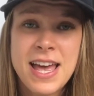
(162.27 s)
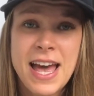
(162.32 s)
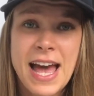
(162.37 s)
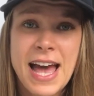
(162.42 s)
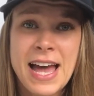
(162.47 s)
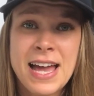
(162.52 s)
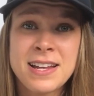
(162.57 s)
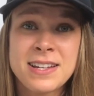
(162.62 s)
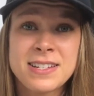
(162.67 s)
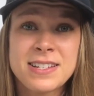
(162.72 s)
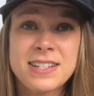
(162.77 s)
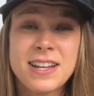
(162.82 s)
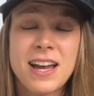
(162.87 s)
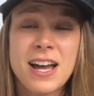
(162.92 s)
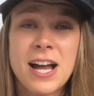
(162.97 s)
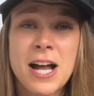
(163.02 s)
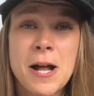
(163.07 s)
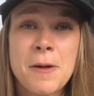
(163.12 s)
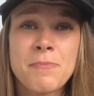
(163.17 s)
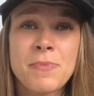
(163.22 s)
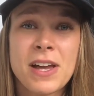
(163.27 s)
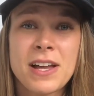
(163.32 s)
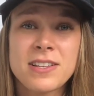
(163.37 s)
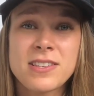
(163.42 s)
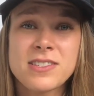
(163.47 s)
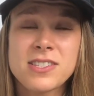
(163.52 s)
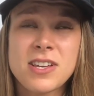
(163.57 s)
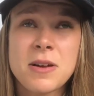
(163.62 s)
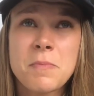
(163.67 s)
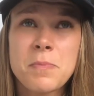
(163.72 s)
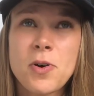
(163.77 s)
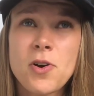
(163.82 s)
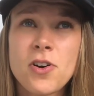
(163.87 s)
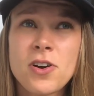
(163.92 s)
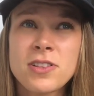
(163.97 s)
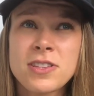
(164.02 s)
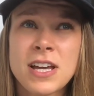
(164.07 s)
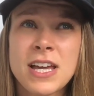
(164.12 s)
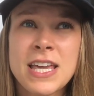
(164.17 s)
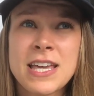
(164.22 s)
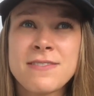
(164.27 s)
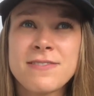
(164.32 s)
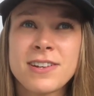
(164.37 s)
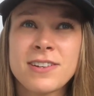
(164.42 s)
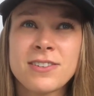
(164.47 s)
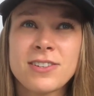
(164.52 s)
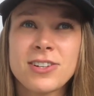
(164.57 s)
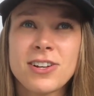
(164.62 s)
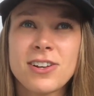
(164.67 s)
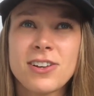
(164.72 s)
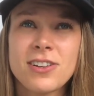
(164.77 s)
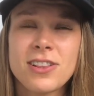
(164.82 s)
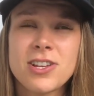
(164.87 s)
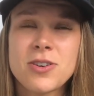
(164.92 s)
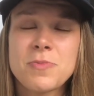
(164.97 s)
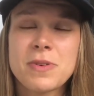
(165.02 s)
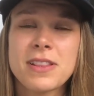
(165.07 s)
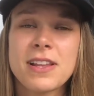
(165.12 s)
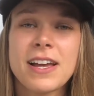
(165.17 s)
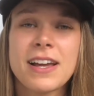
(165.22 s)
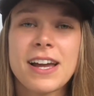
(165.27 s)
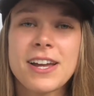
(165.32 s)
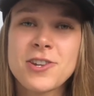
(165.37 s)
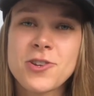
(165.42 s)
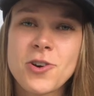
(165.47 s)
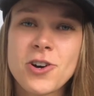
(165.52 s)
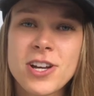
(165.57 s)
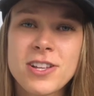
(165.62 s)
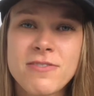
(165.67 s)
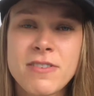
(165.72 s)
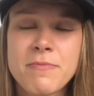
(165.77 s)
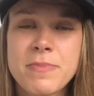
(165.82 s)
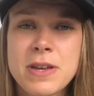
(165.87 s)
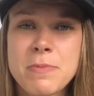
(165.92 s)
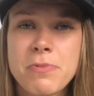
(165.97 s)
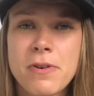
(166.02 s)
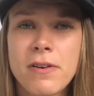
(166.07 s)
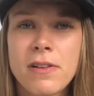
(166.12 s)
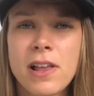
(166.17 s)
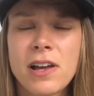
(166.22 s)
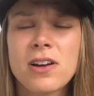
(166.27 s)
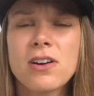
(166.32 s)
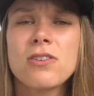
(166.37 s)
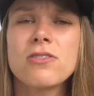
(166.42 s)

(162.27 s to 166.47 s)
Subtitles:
And at some point I even got a little bit like annoyed when people were like,